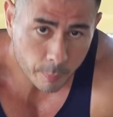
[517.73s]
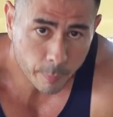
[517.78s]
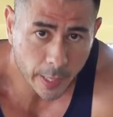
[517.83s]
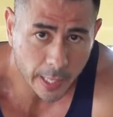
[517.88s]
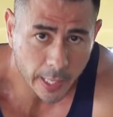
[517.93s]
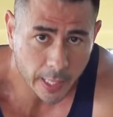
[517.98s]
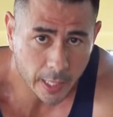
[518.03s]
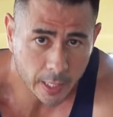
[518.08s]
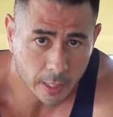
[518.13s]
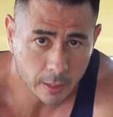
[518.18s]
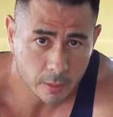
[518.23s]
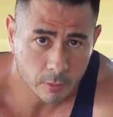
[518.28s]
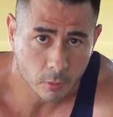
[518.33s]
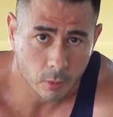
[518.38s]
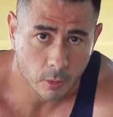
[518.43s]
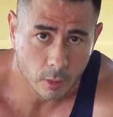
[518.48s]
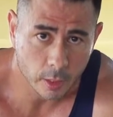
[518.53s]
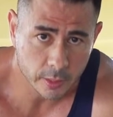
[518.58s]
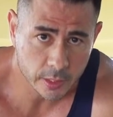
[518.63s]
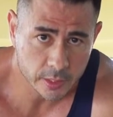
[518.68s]
pain
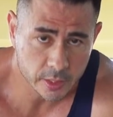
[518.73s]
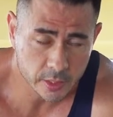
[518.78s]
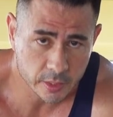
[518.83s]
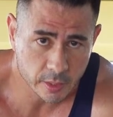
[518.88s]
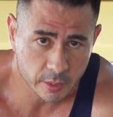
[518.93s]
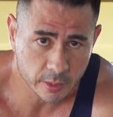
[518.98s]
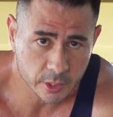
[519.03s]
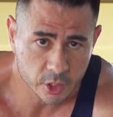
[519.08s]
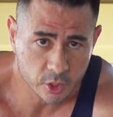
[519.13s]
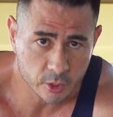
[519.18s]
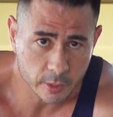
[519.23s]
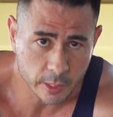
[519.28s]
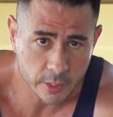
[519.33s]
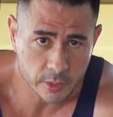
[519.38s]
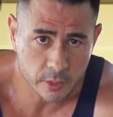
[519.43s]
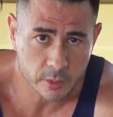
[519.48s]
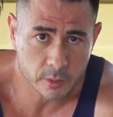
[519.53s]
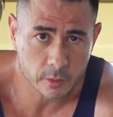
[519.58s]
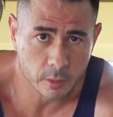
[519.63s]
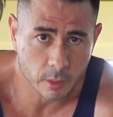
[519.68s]
or unnecessary
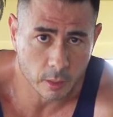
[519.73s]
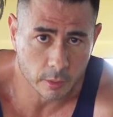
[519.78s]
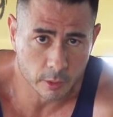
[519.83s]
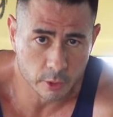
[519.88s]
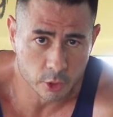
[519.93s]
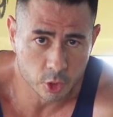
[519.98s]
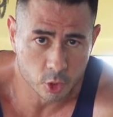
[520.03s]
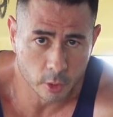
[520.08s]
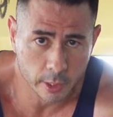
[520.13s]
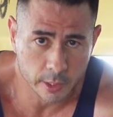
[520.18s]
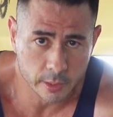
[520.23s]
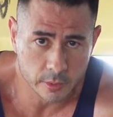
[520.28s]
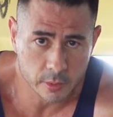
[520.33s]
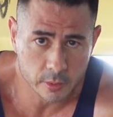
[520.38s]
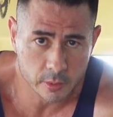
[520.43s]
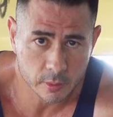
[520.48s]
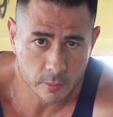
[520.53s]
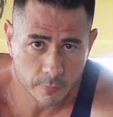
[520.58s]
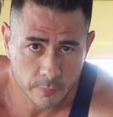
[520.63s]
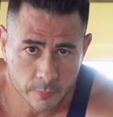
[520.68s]
stress on our
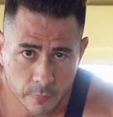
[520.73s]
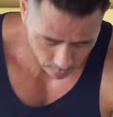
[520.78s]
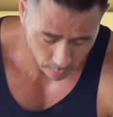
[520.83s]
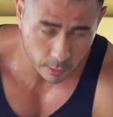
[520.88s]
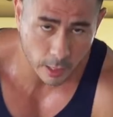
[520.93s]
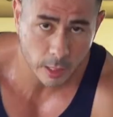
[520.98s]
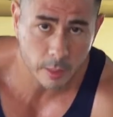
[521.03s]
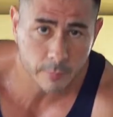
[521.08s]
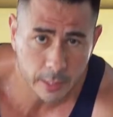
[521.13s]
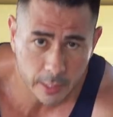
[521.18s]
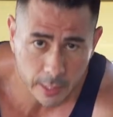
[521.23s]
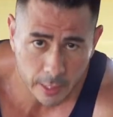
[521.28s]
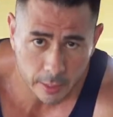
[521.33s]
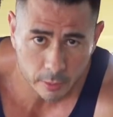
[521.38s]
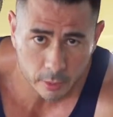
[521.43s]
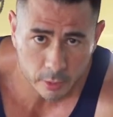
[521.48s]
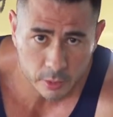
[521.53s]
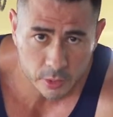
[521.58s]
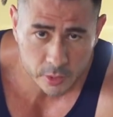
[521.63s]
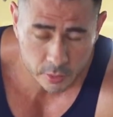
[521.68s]
joints. A lot of
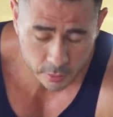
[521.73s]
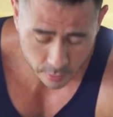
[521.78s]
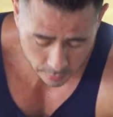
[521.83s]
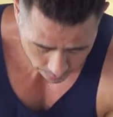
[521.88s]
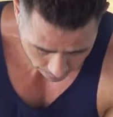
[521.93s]
beginners